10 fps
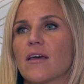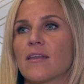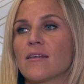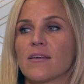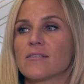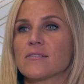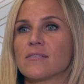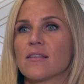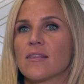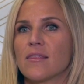And it is
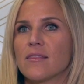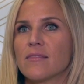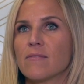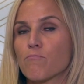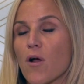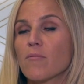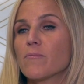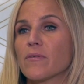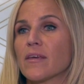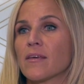
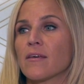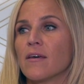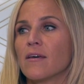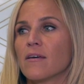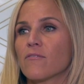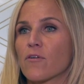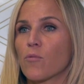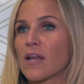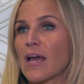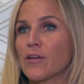probably, from
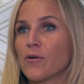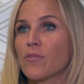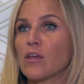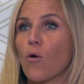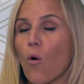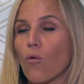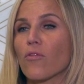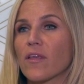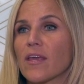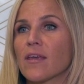what I know, the
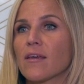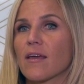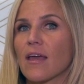only